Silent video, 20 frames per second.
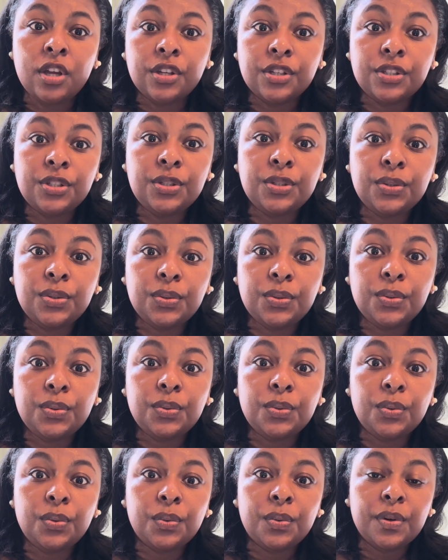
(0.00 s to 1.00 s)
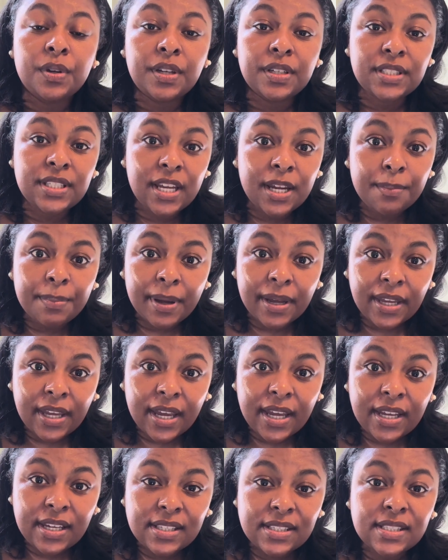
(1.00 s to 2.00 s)
to take my
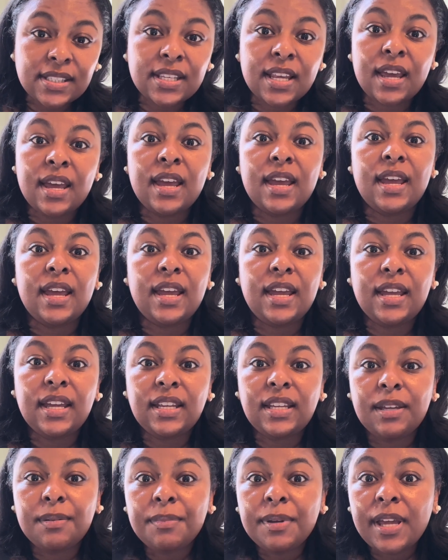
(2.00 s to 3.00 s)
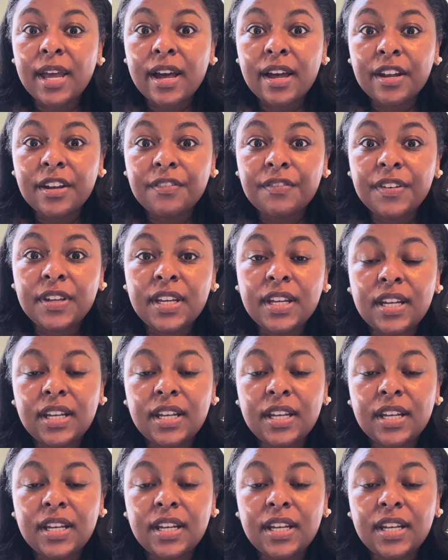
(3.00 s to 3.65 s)
case and get me out of it.